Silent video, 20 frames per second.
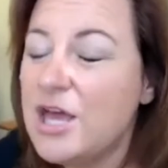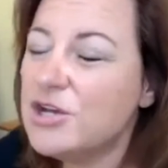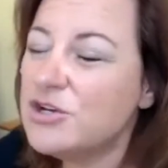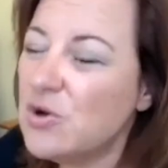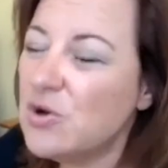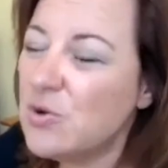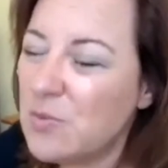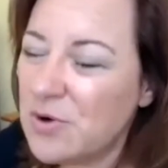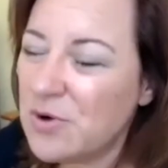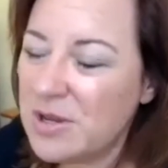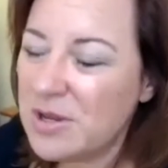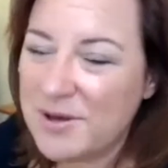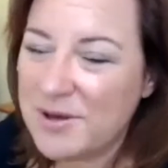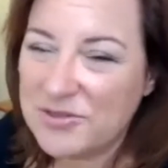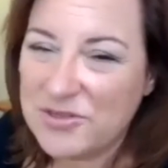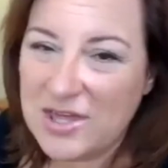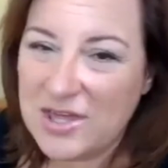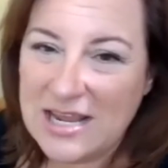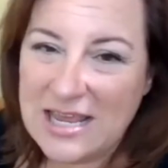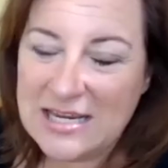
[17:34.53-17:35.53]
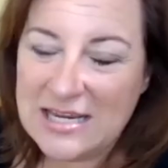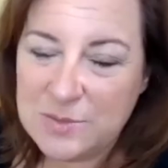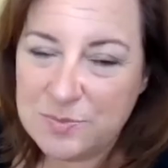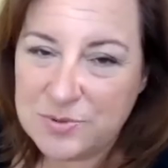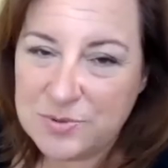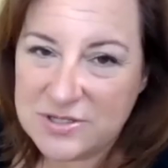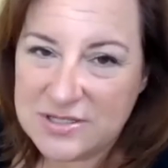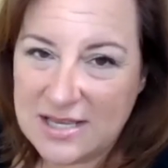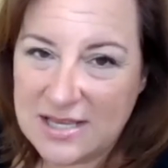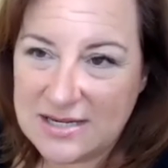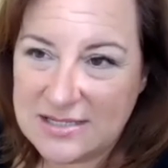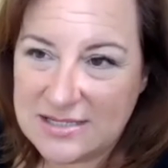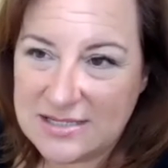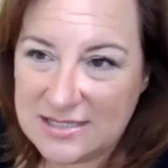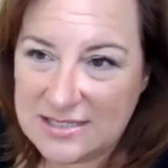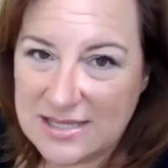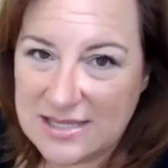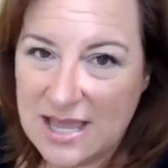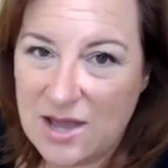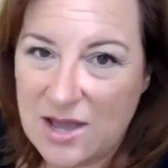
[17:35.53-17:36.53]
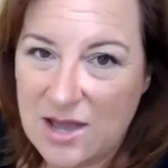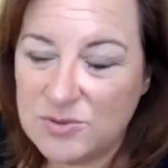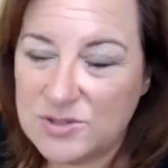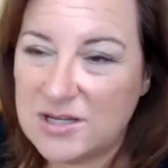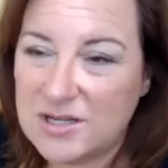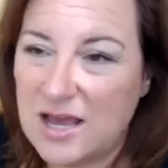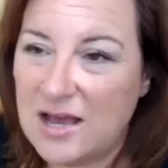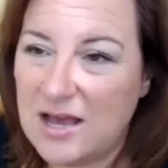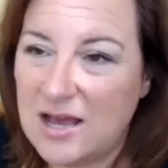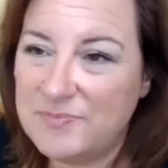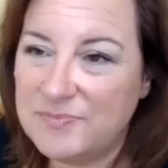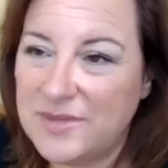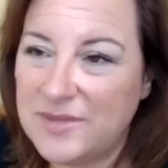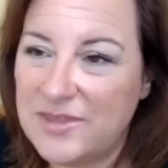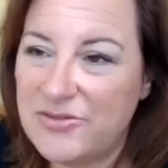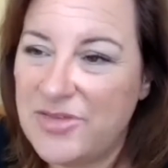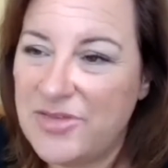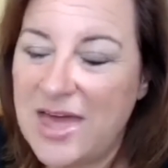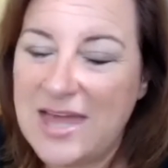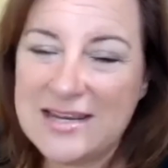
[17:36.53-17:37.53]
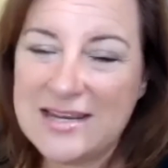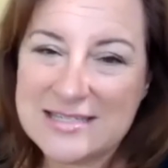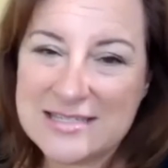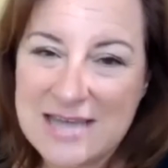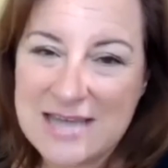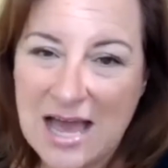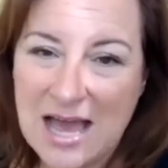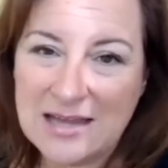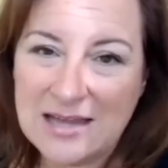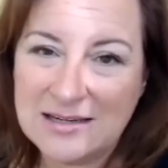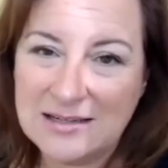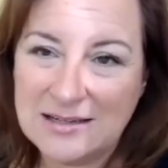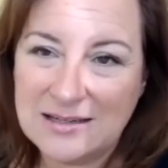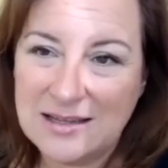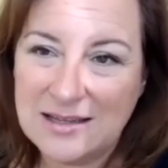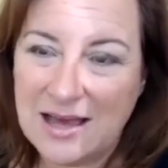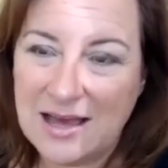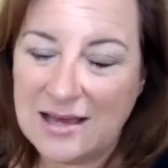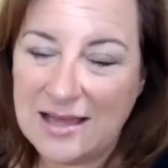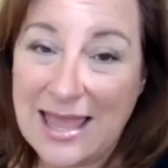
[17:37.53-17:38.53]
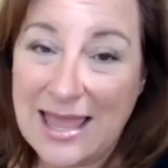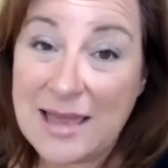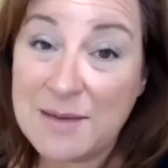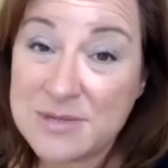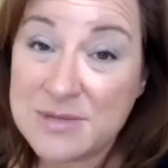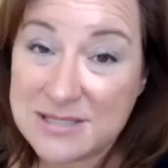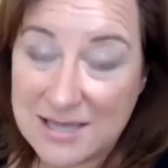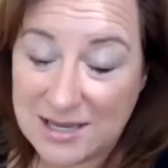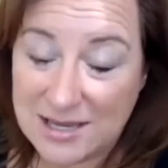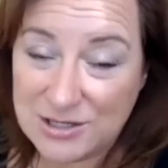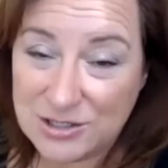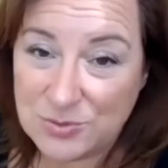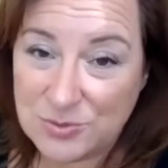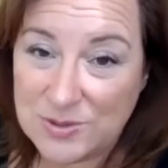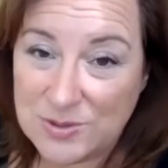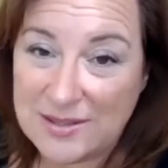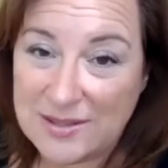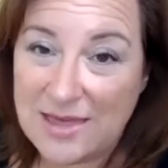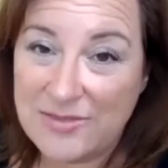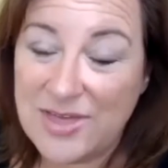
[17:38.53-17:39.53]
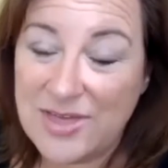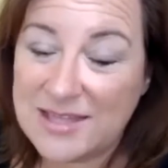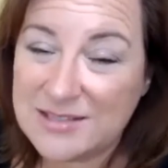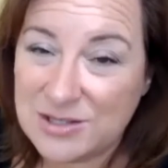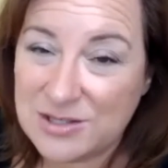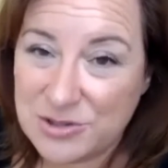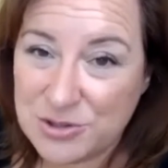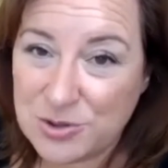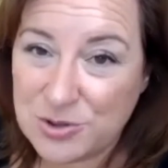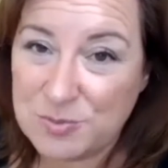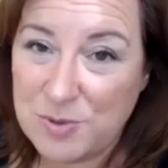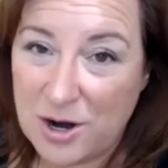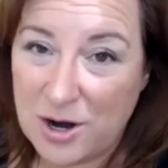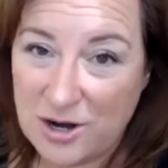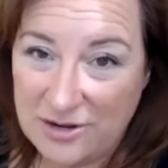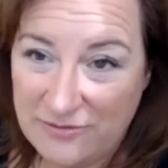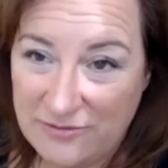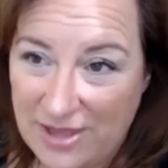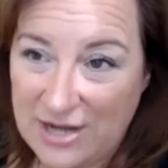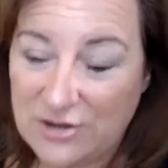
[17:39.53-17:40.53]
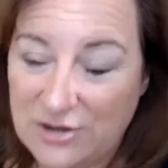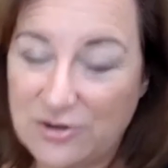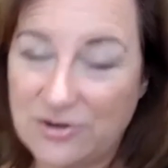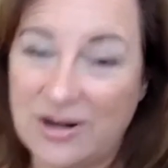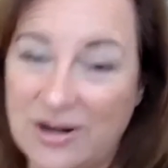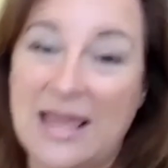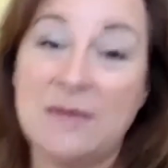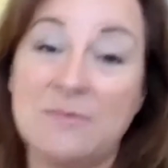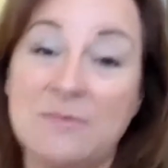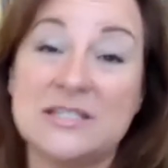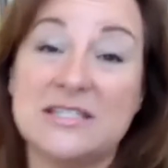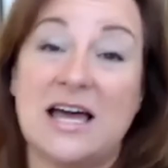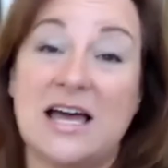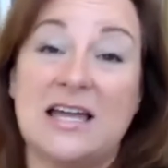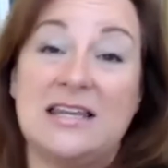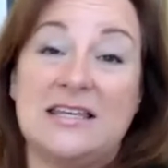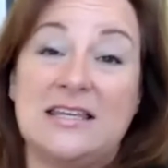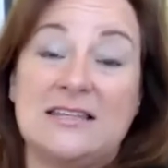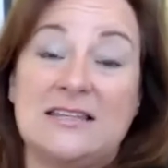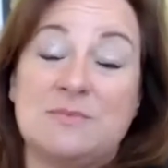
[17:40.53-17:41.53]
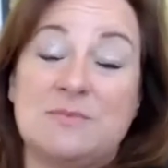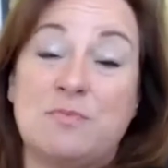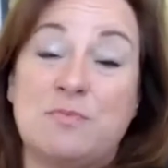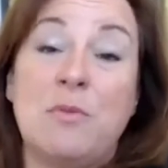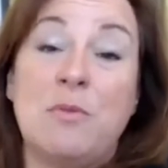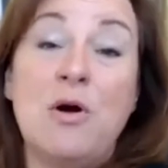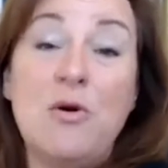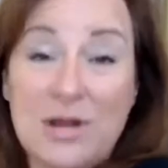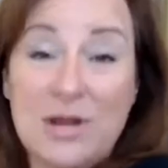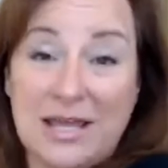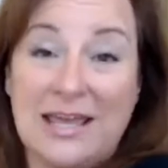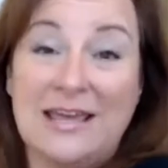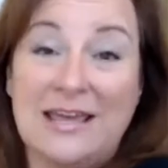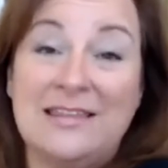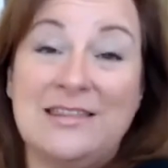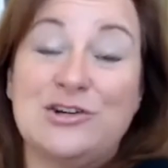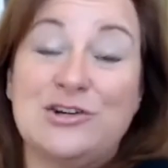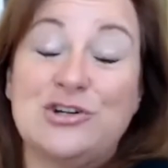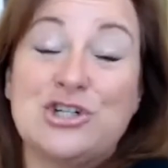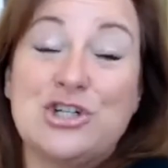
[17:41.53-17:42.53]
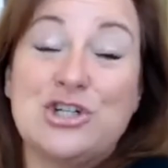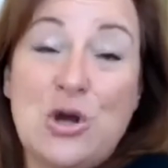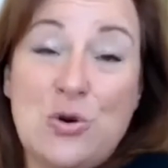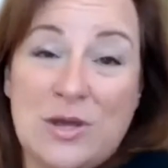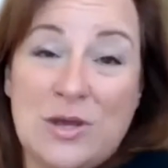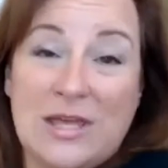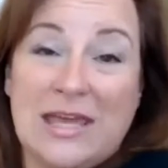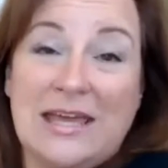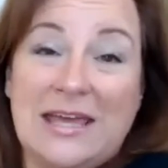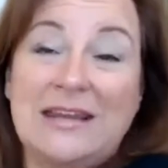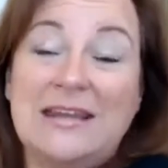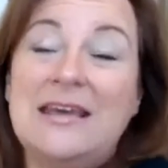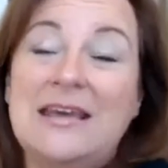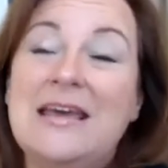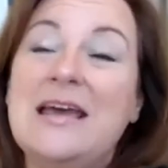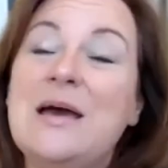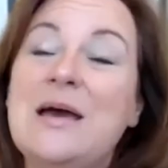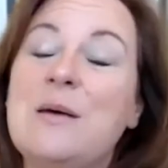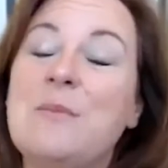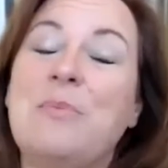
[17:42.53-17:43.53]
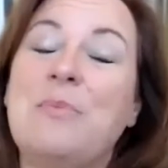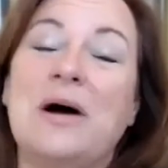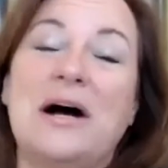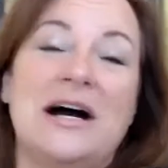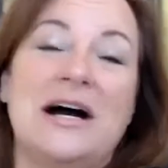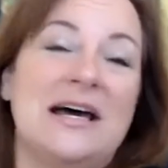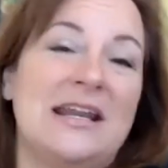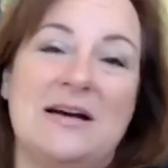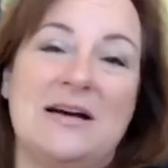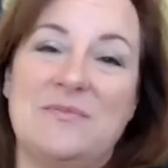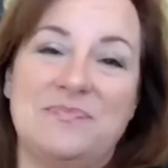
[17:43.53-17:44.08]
Don't worry about that 80% discount. That is not Amazon doing that. That's a third-party vendor. Amazon is promoting it. They're showing it. But